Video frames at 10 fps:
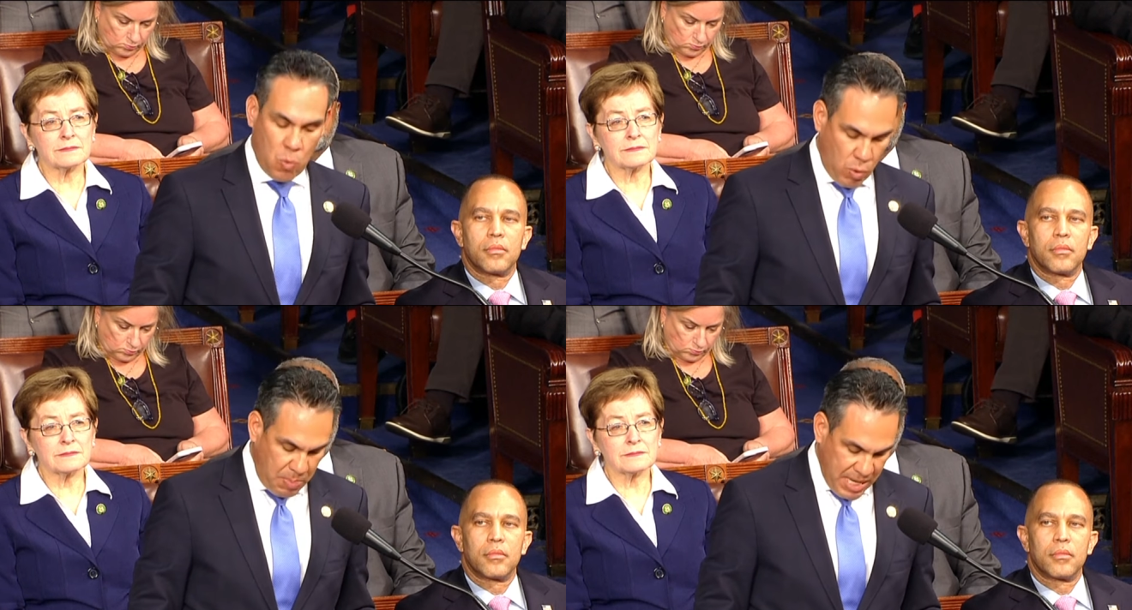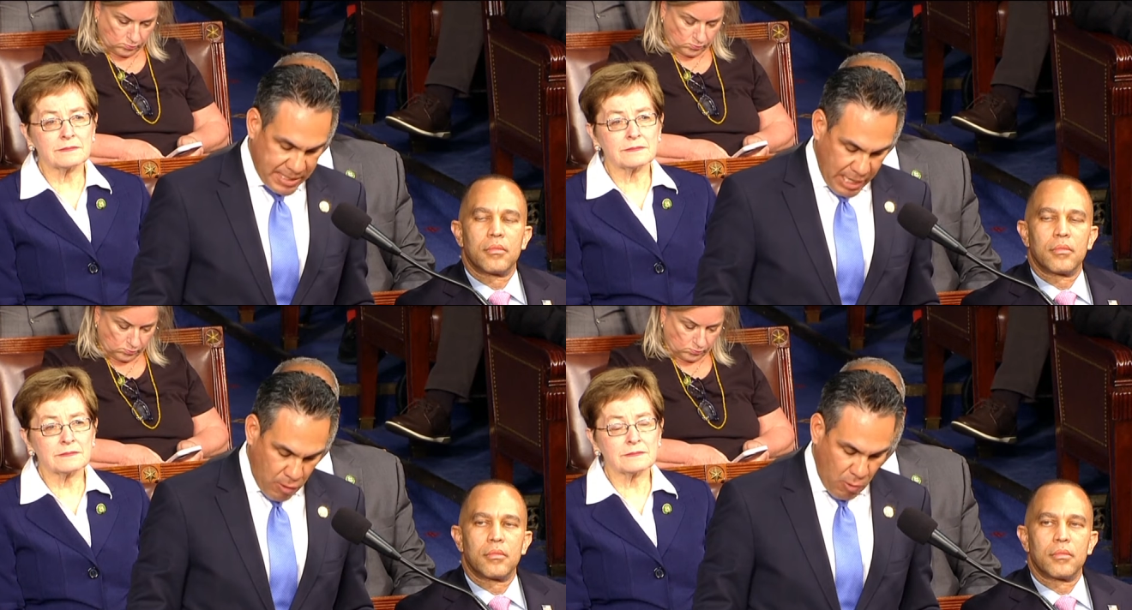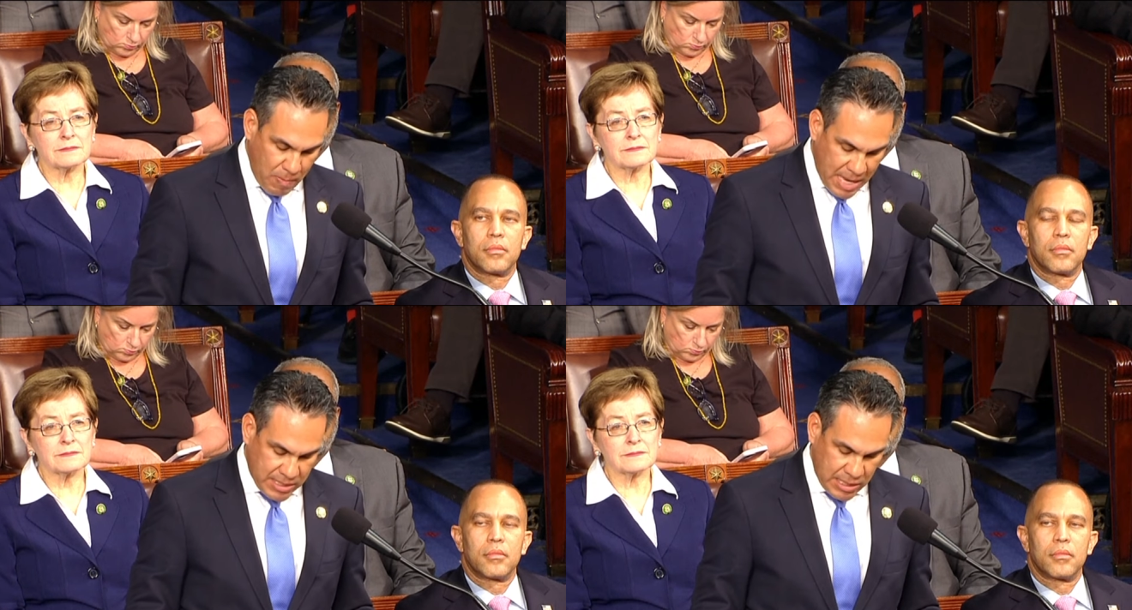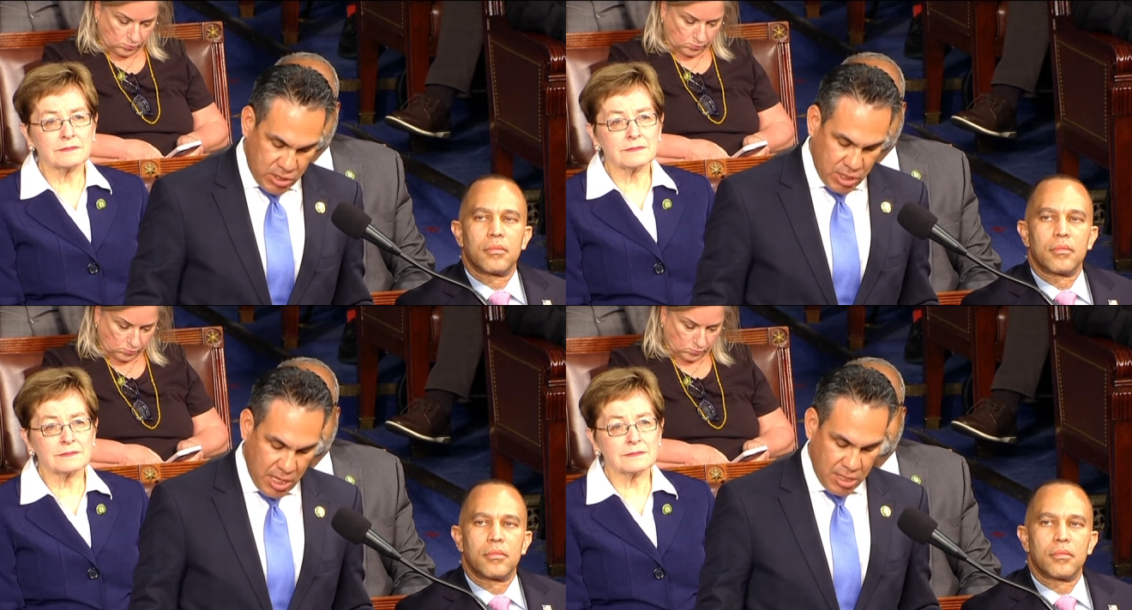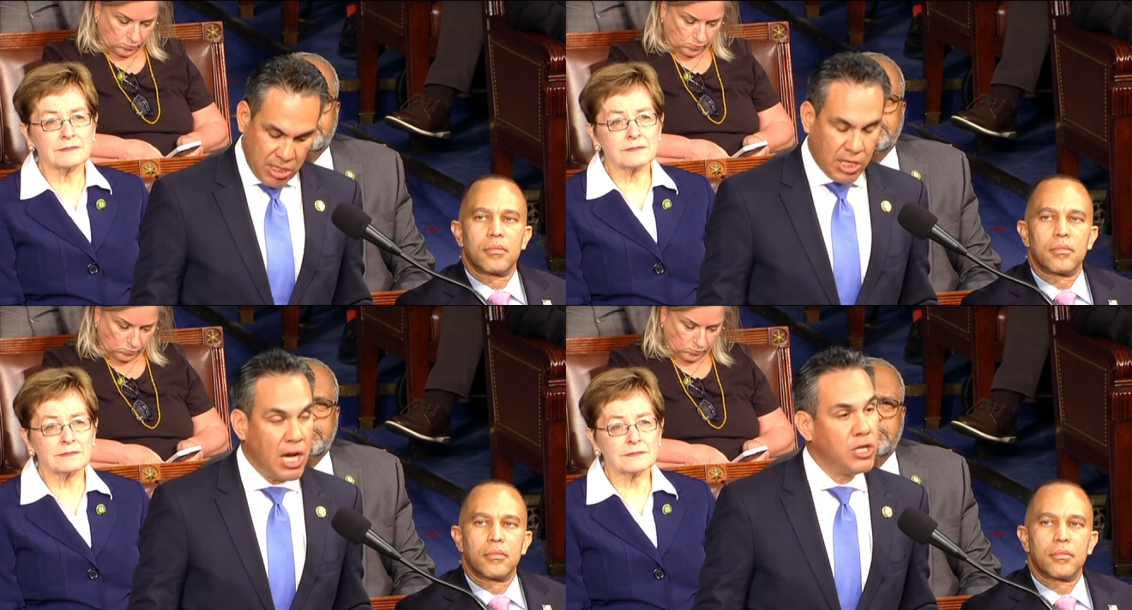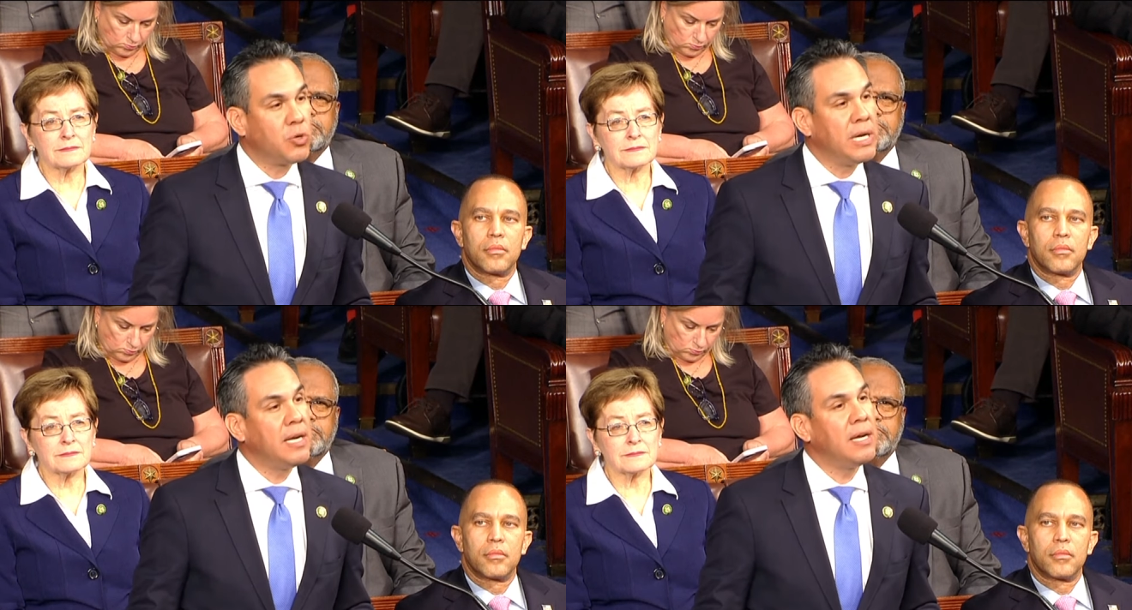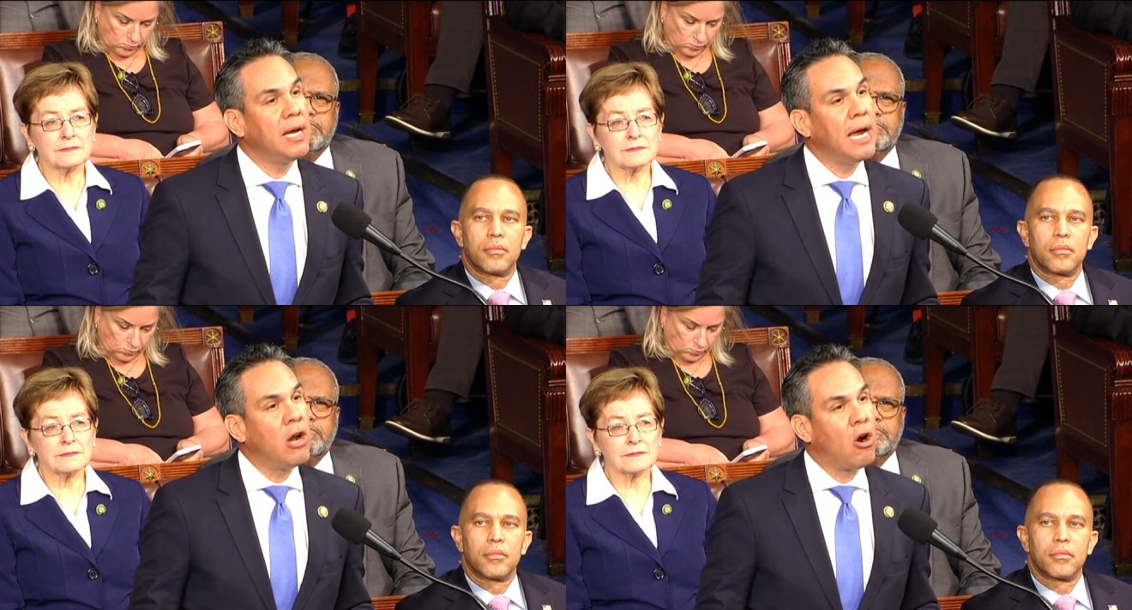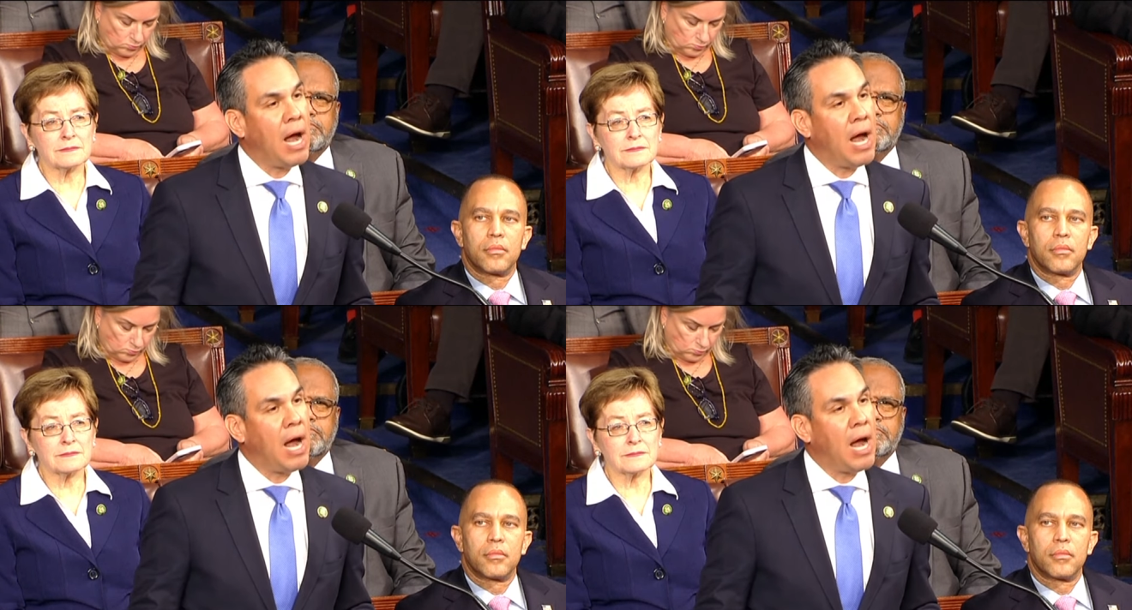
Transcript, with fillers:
Speaker 1: would be a terrible message to the country and